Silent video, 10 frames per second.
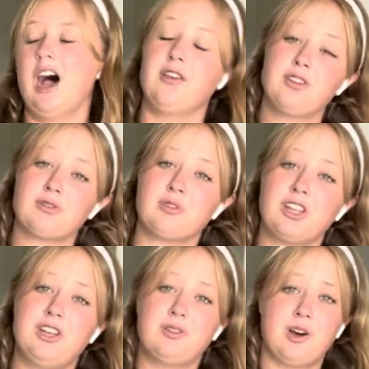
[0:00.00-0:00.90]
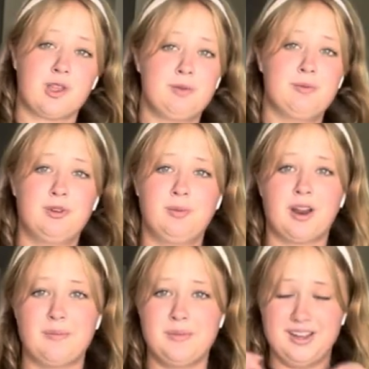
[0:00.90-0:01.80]
I think they're really cute on other people, but
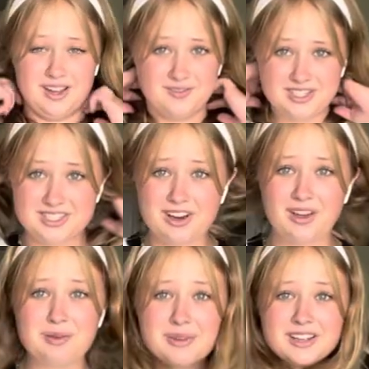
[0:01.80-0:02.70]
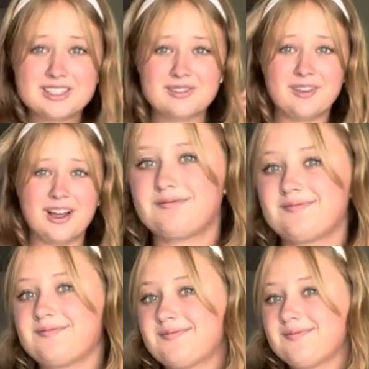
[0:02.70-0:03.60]
on me, I'm just not the biggest fan.
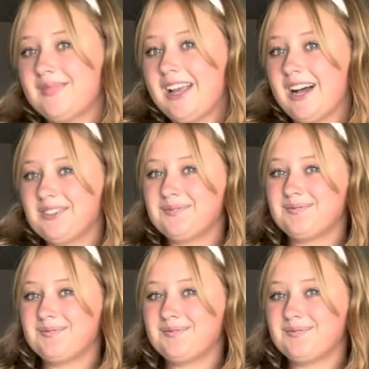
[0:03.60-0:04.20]
Yeah.